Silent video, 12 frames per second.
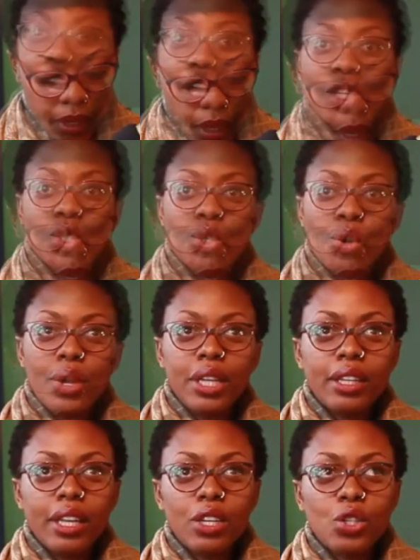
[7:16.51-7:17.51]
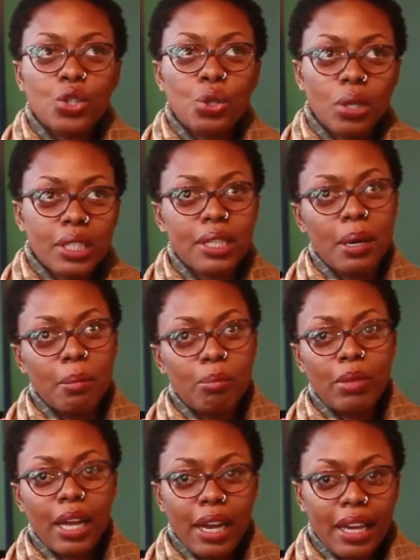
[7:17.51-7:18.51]
So in the short term,
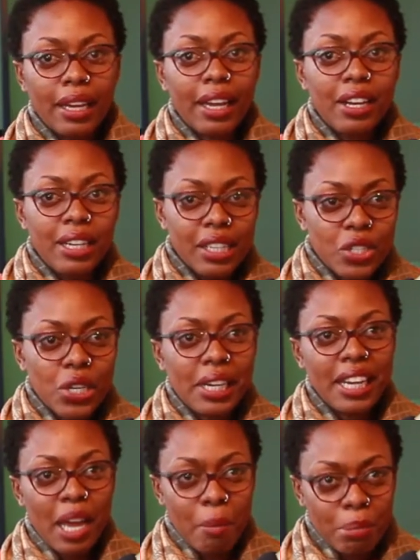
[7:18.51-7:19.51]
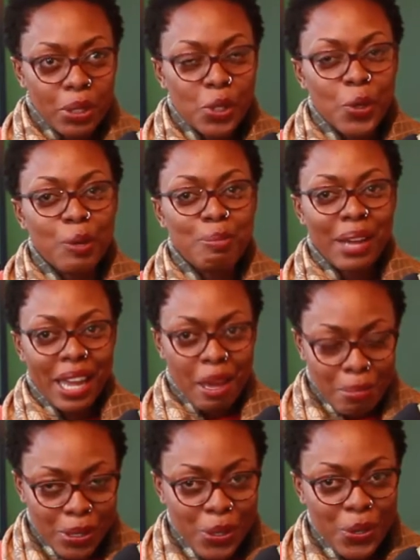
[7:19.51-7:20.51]
like literally episode by
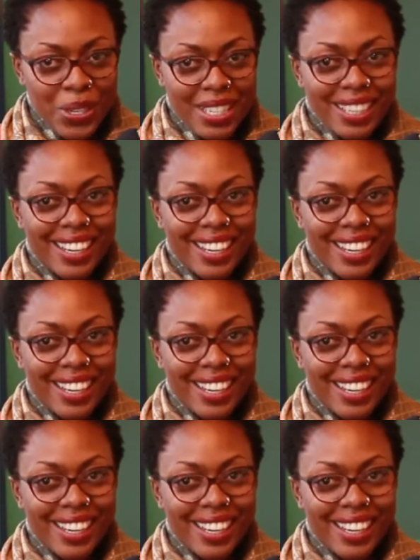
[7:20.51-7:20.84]
episode,